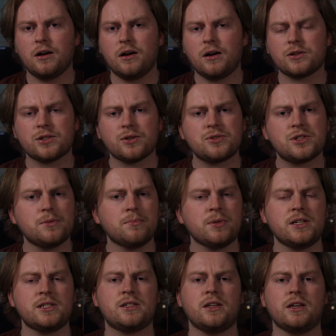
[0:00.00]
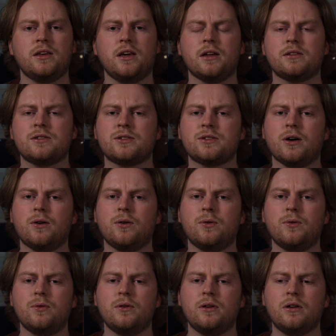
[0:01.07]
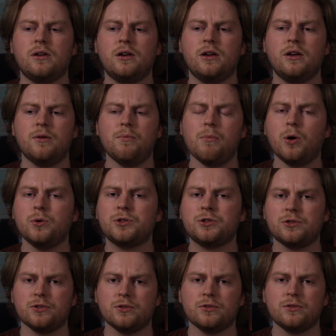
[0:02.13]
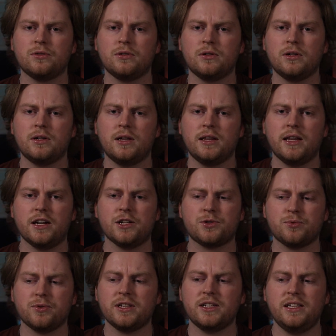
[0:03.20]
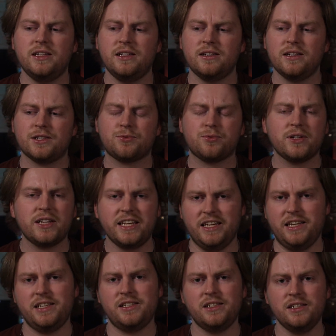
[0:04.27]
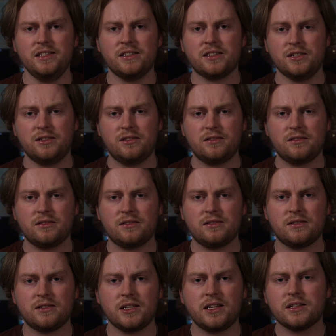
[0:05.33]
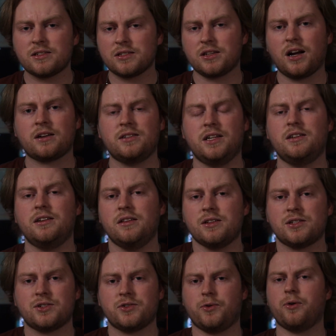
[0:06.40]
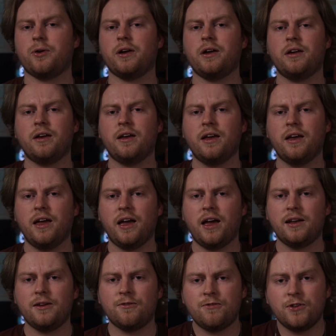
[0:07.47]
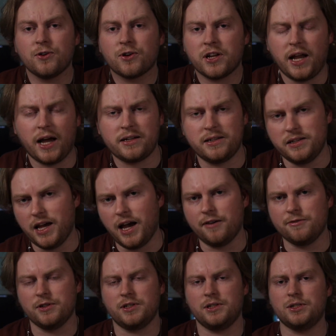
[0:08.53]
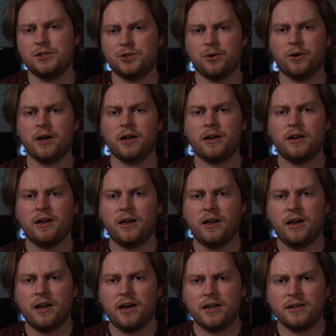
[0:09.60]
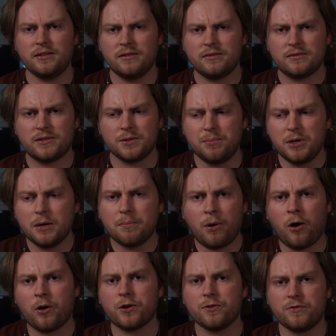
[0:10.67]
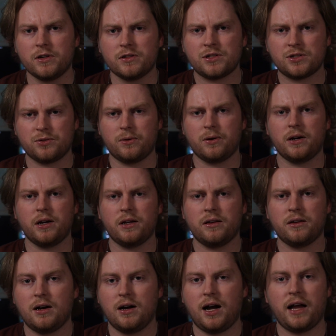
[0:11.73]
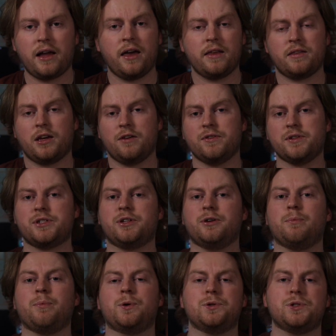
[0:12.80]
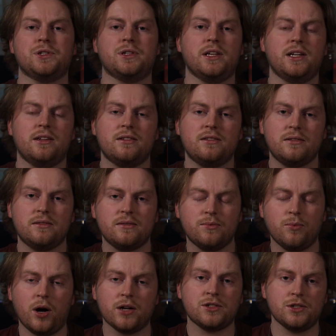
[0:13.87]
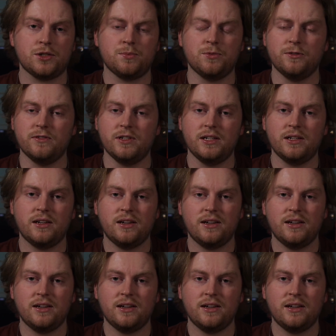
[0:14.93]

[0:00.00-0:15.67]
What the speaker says: are so simplistic yet so emotional that it's really easy to get sucked into this story and to feel connected to Evelyn and Joy and to be a part of their story. I can't think of a single person that watched this movie